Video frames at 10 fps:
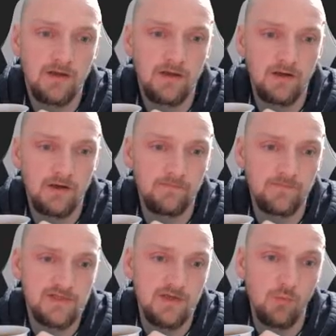
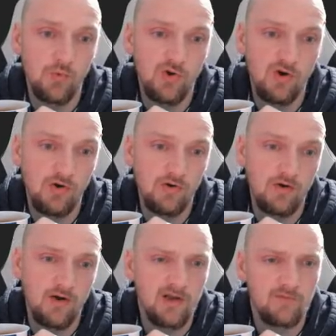Sun Wukong,
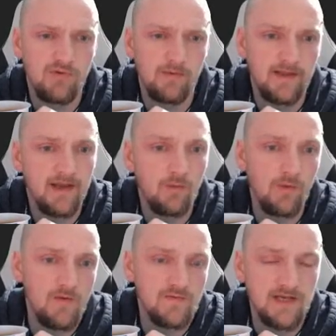I could probably get
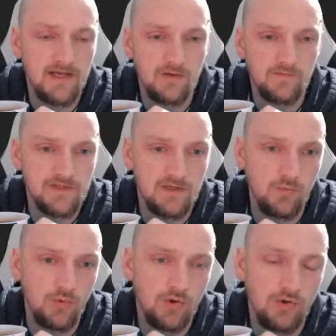away with taking off a Sun
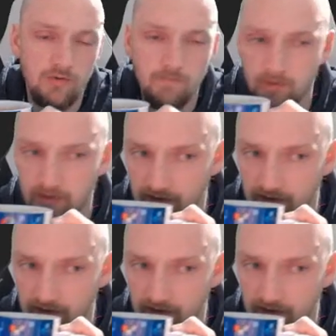Wukong, but